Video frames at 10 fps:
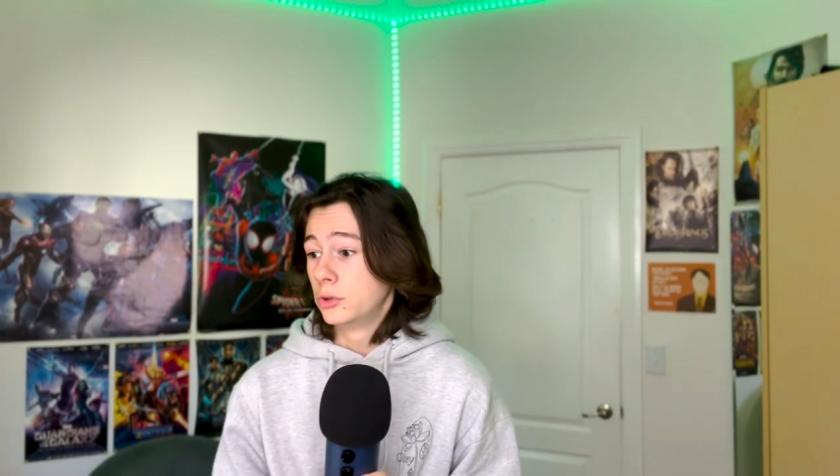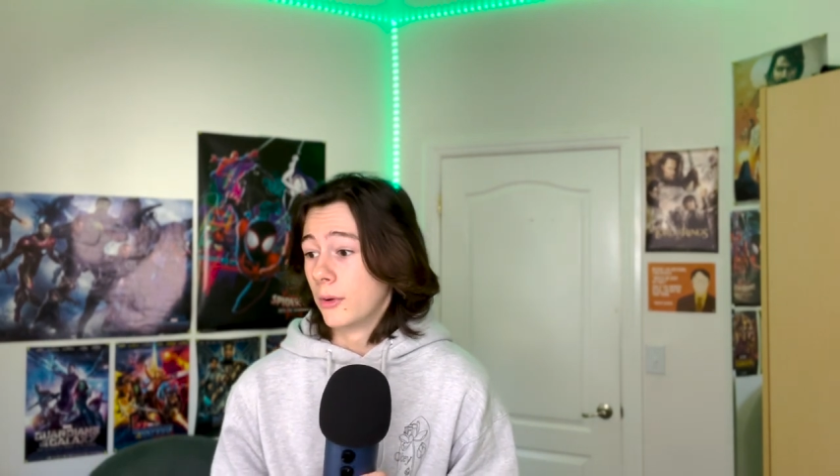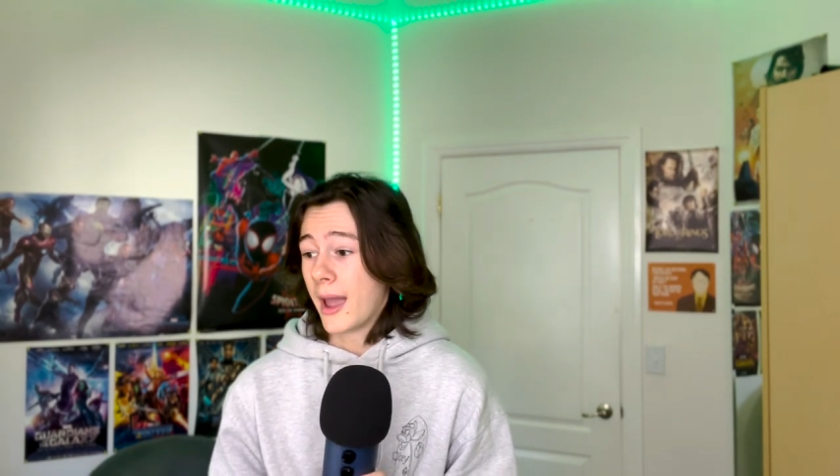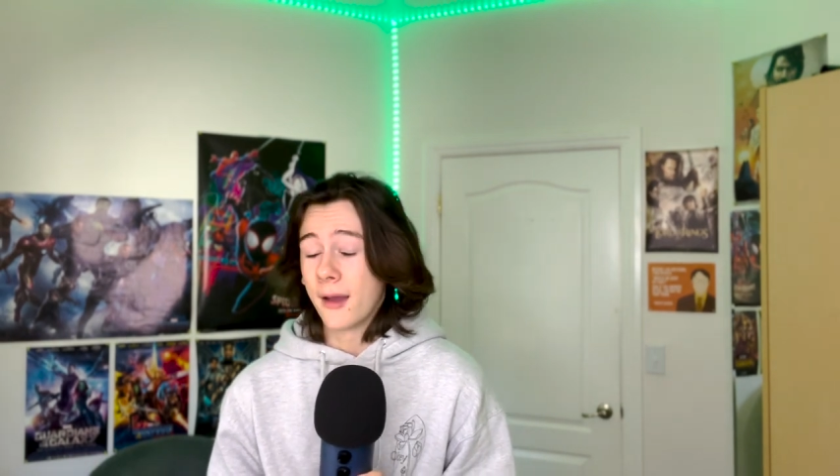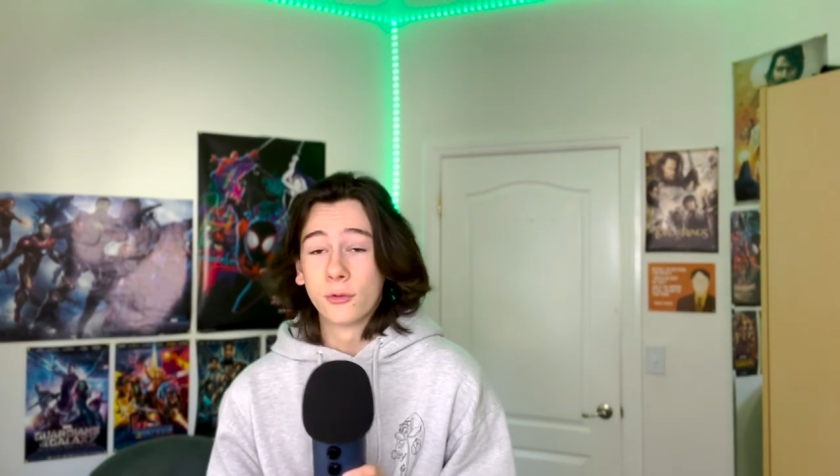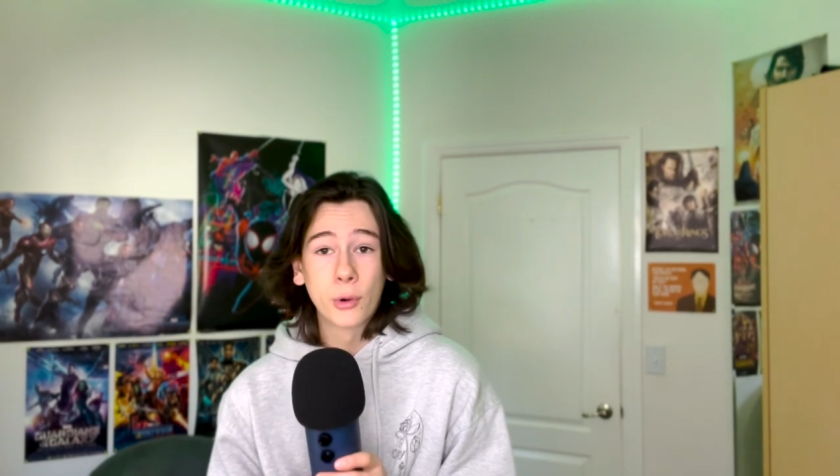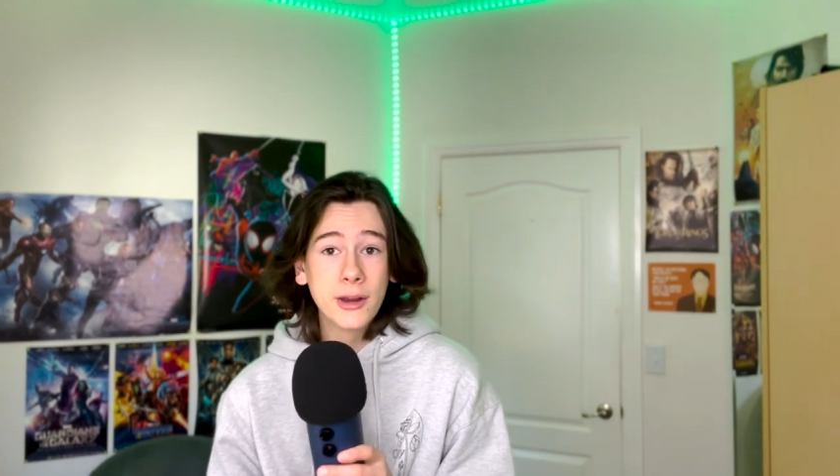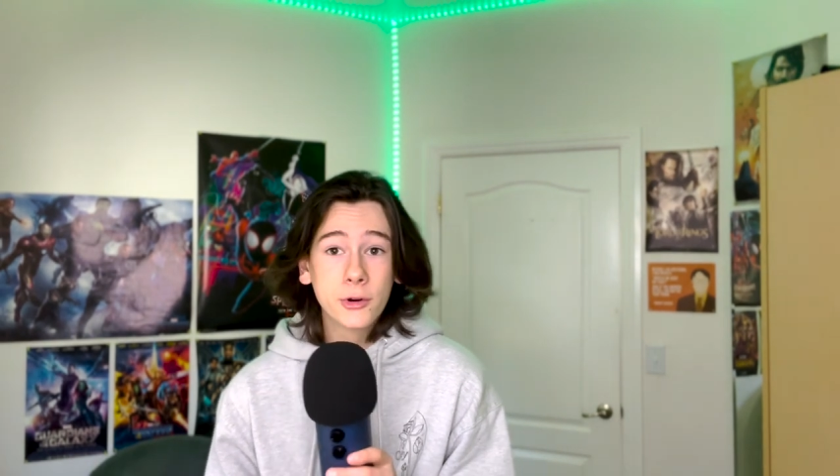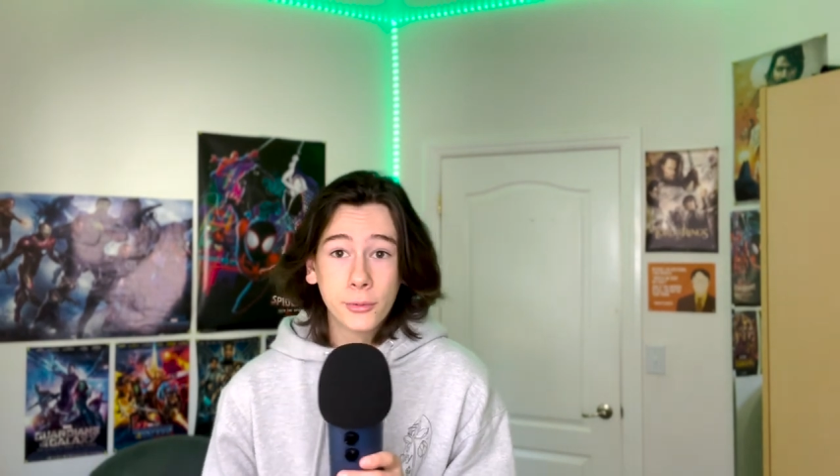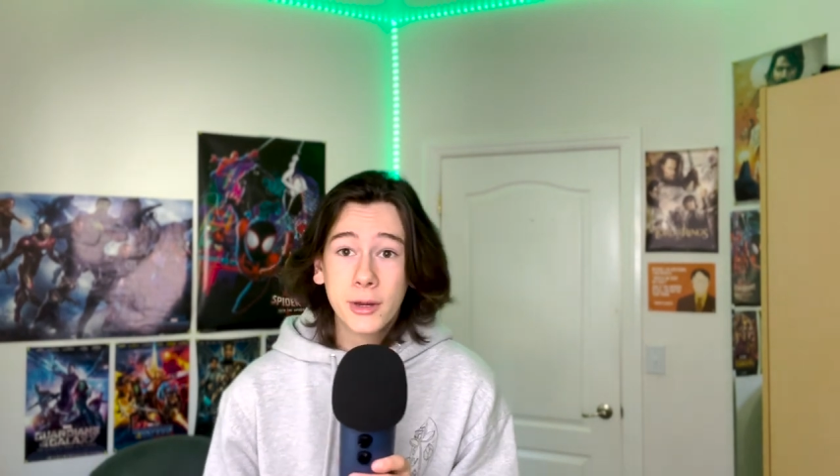to have
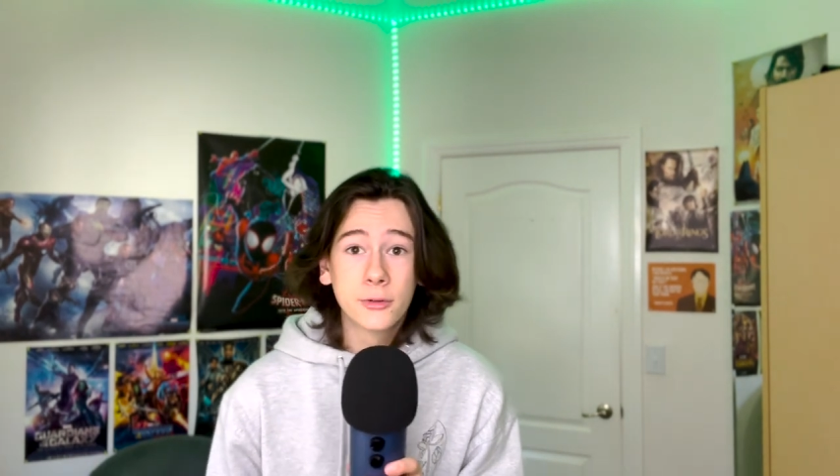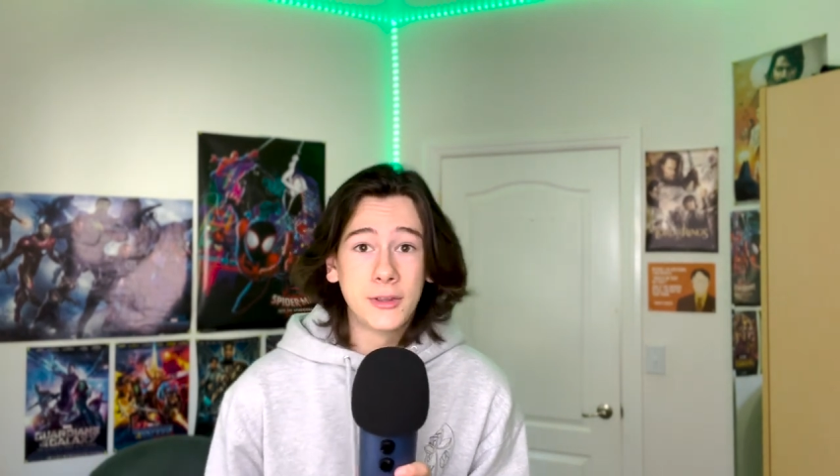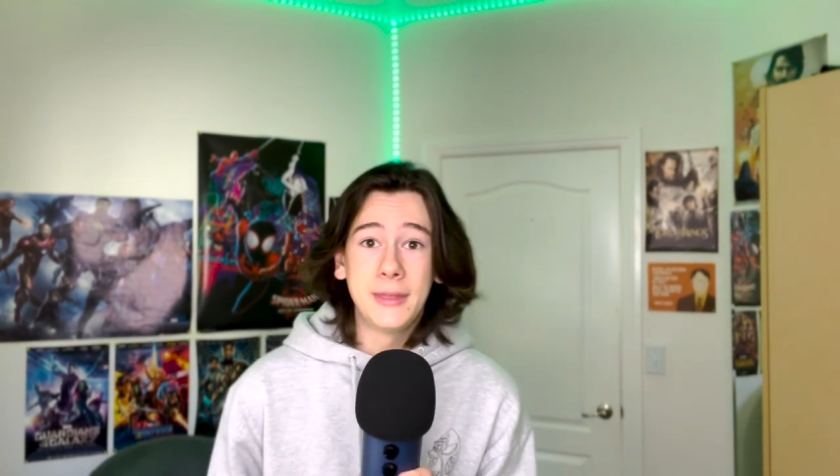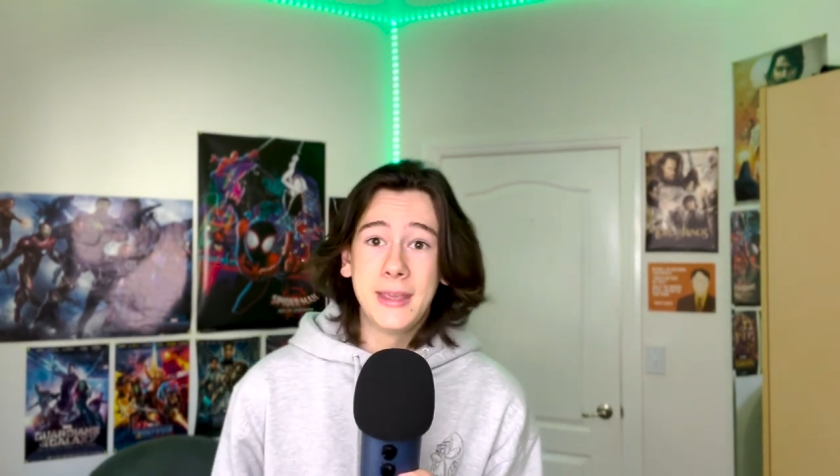great careers in the